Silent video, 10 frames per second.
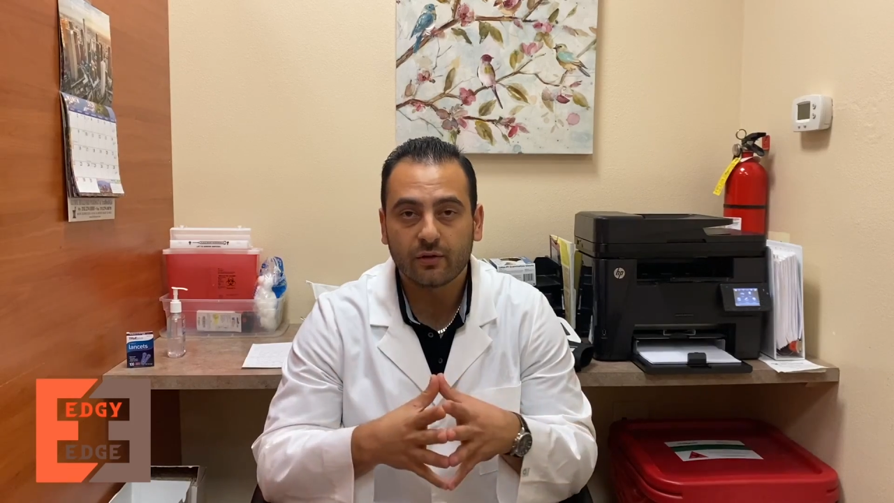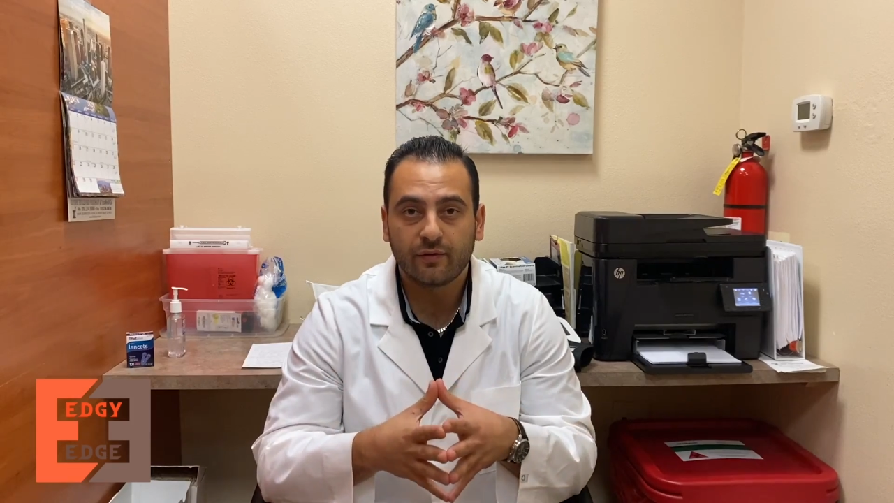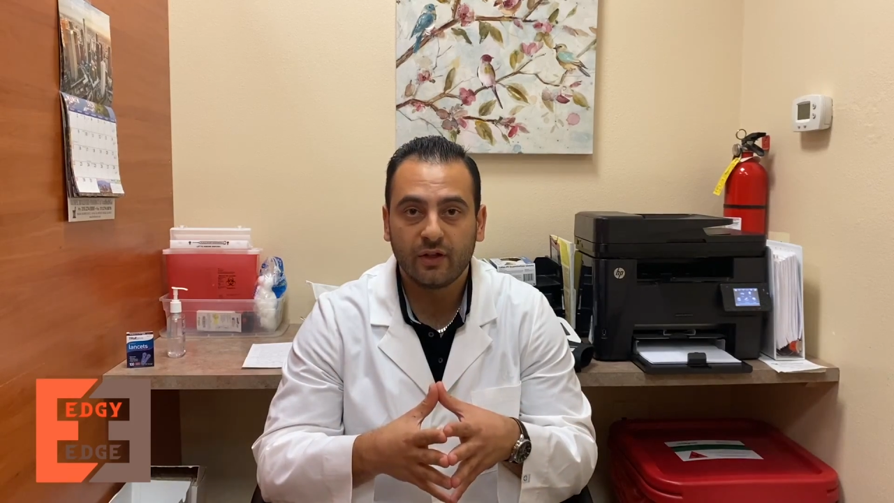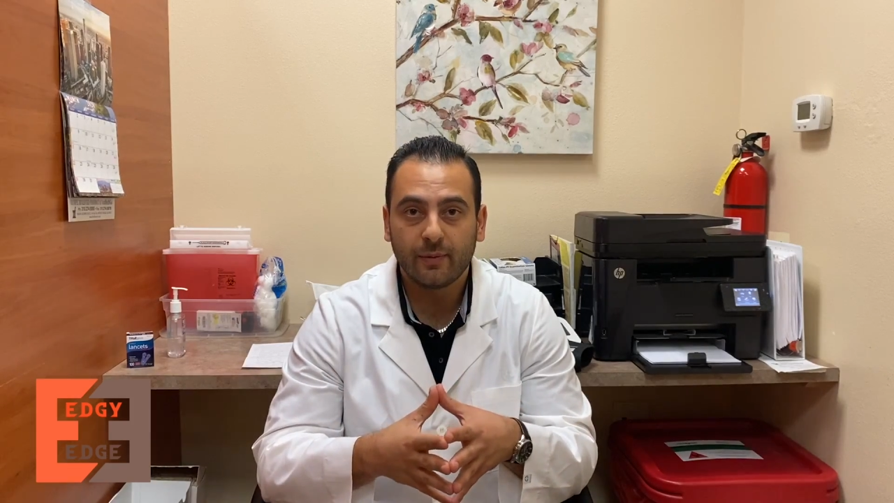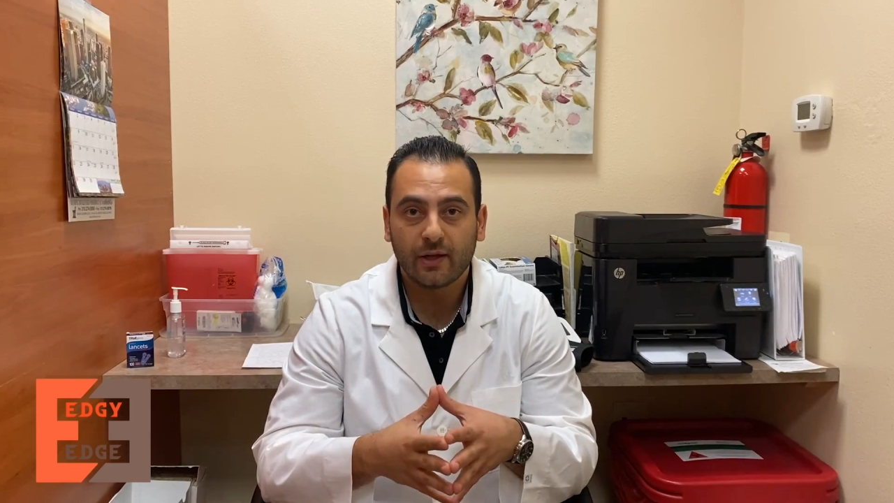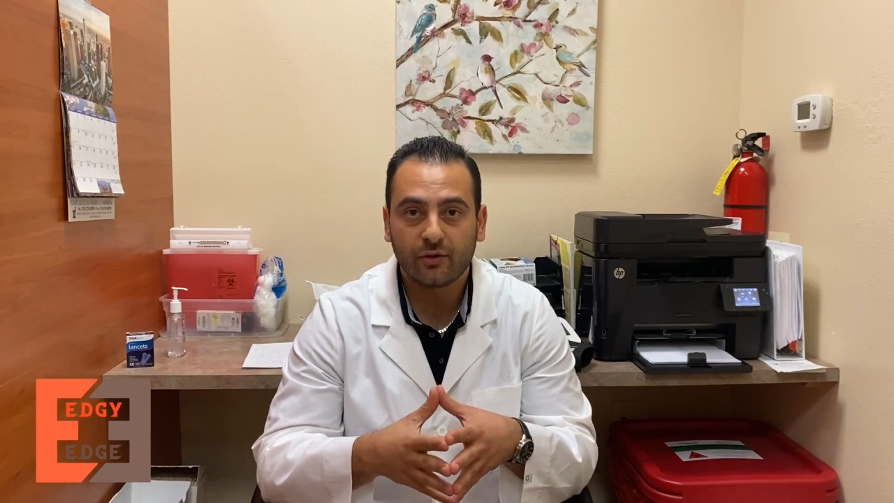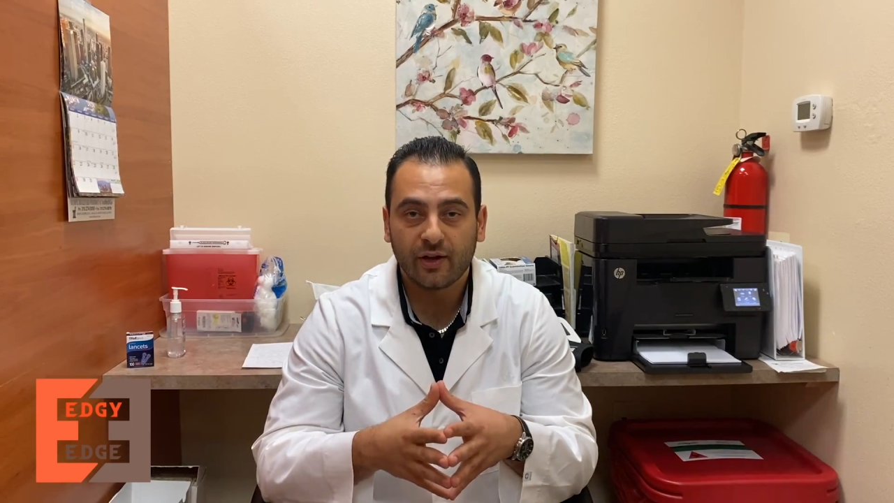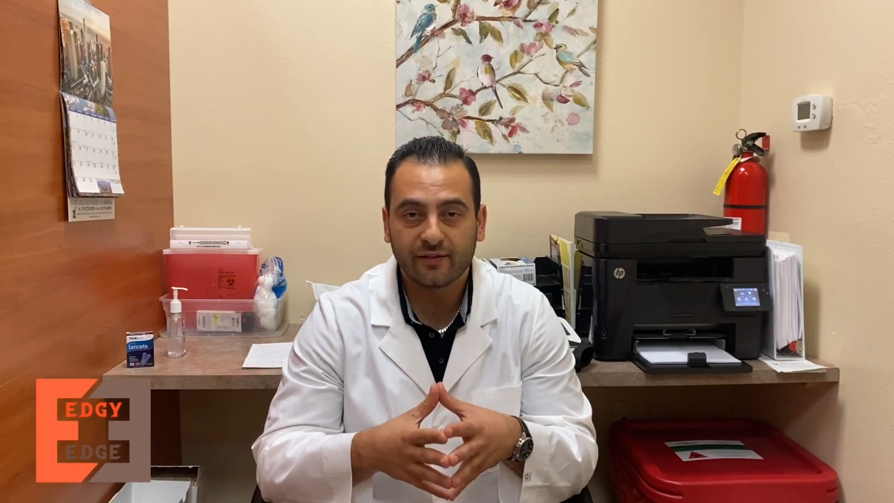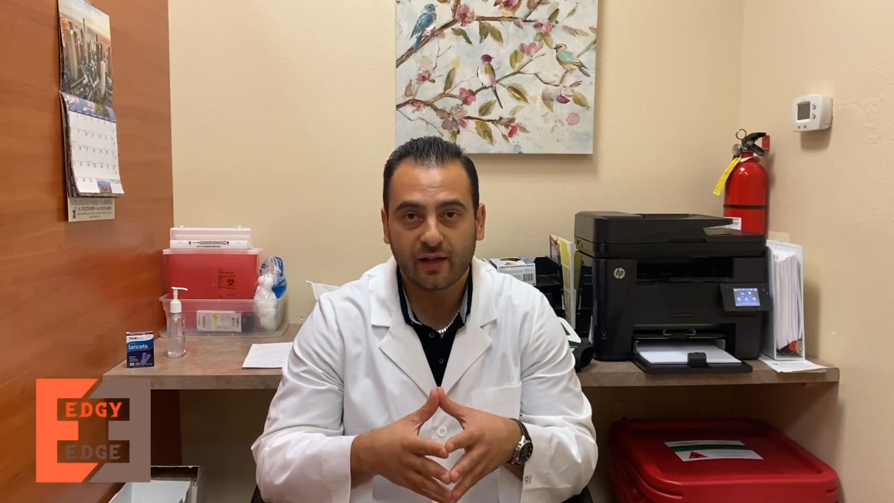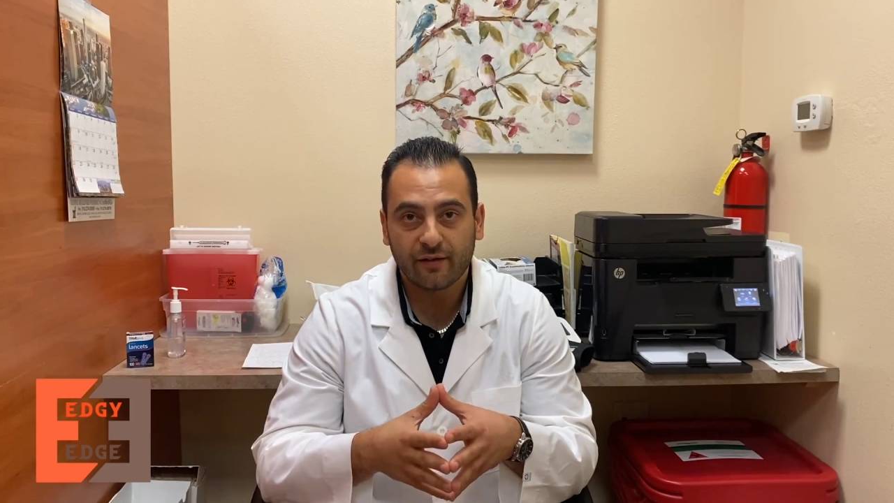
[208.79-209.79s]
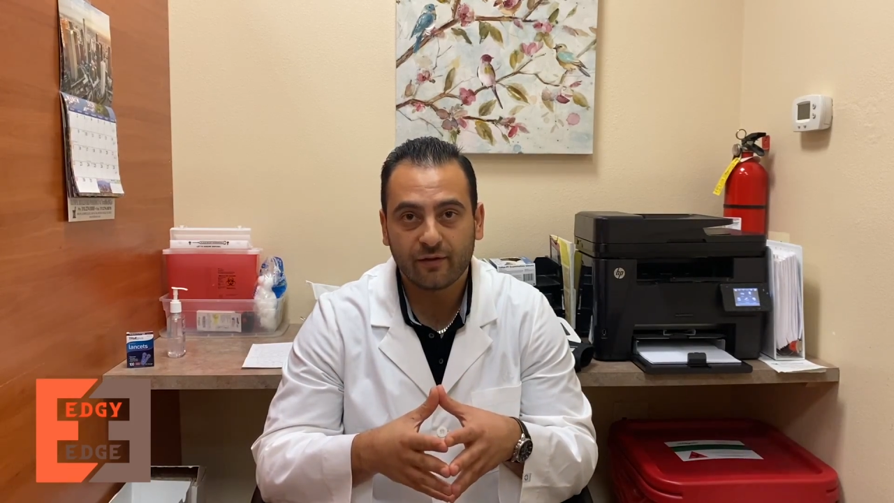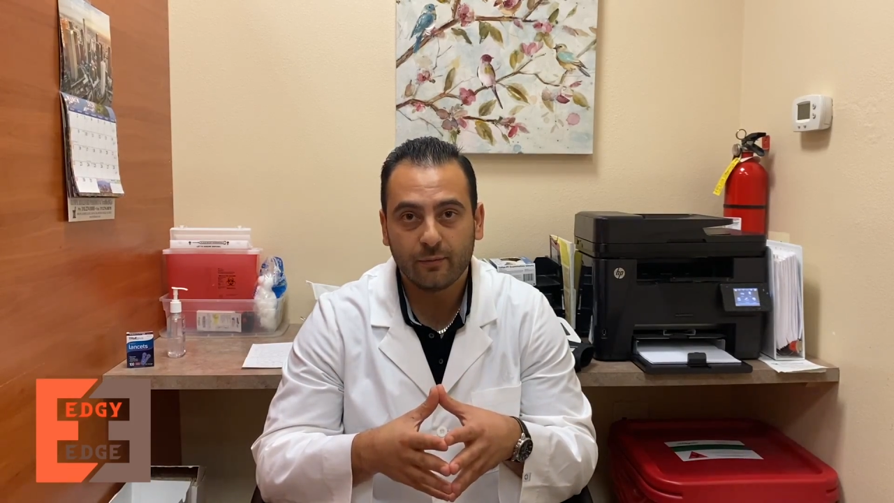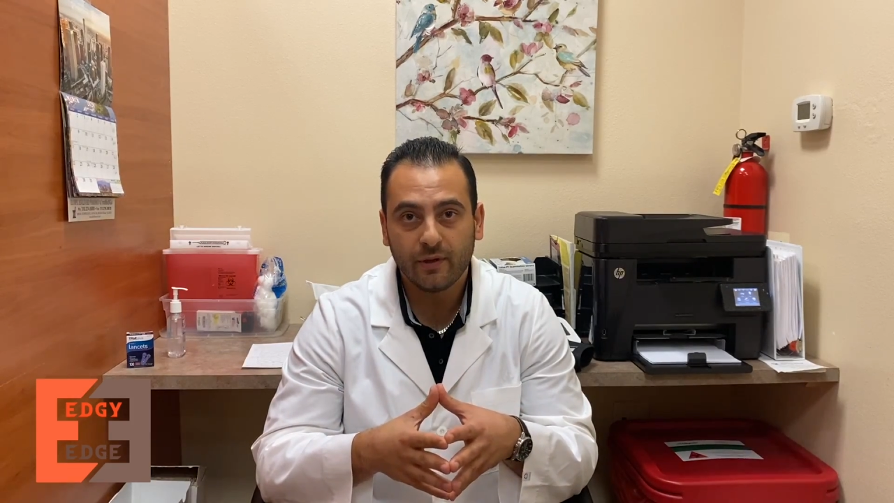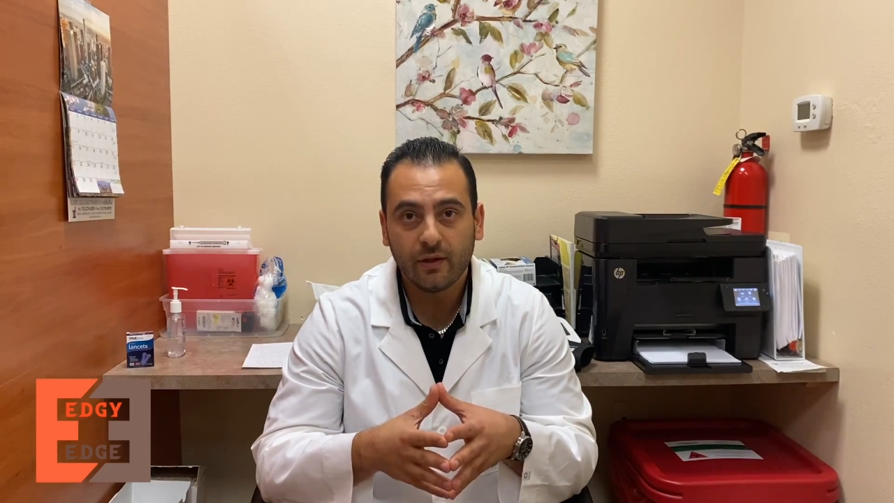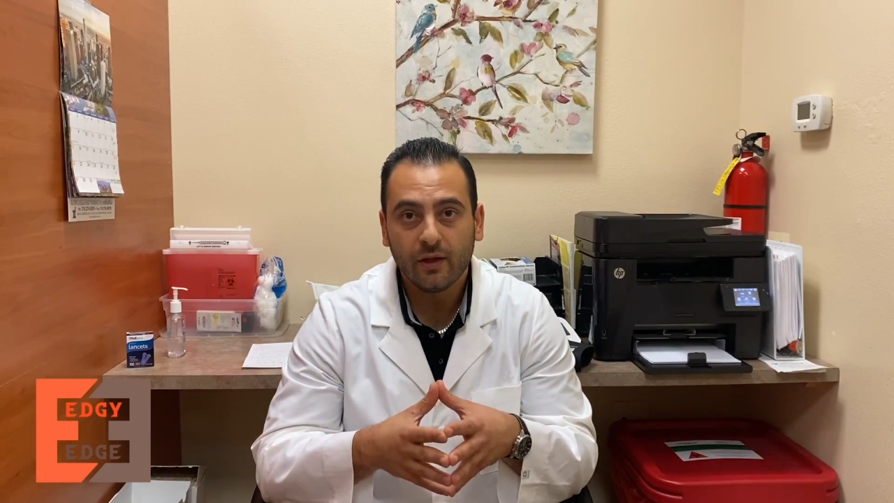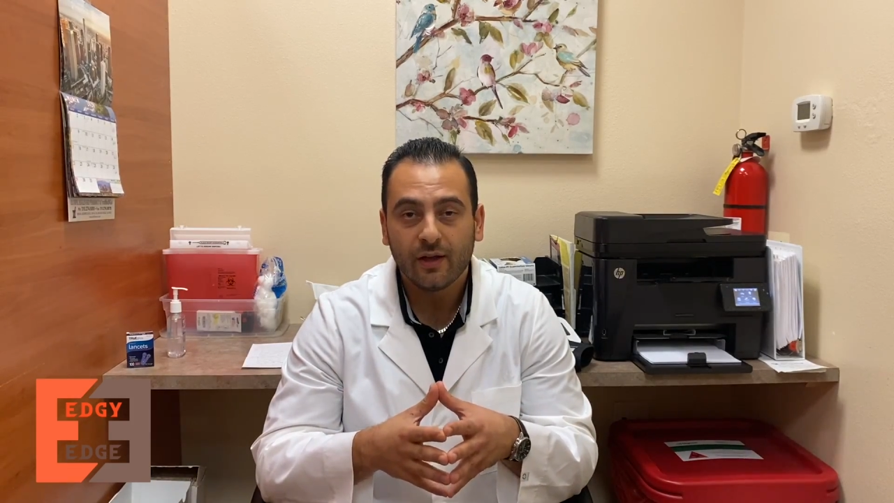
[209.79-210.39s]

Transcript: or feedback you guys have for me.